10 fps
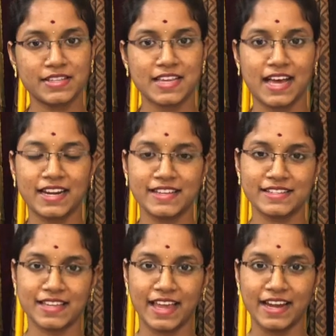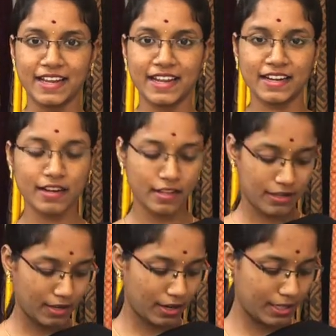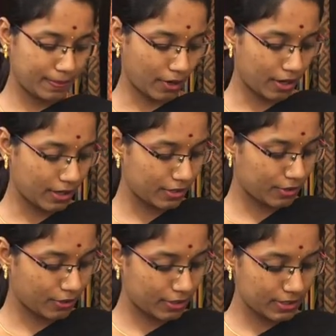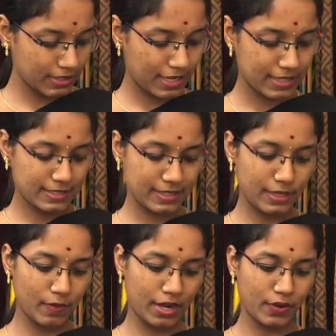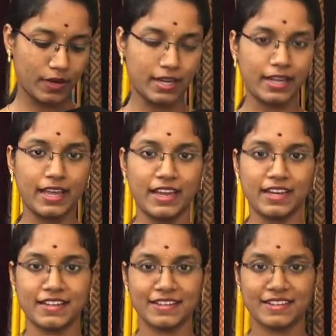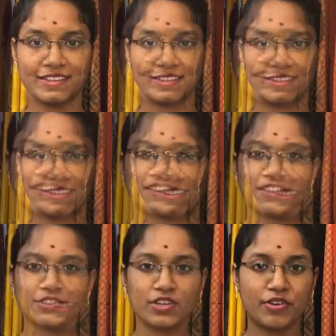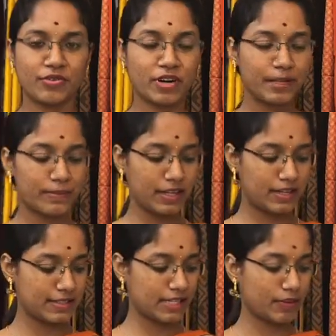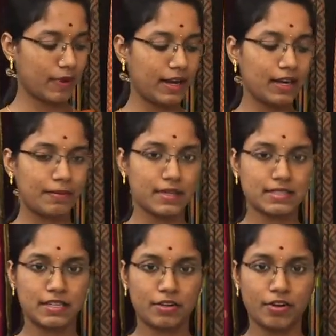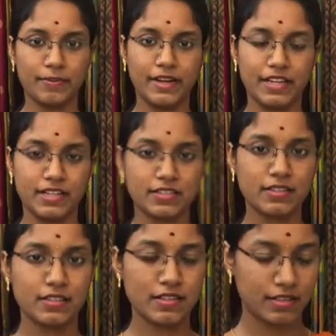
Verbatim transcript: saree is 18 and the product code is SC128. This soft cotton printed saree is white and mustard combination.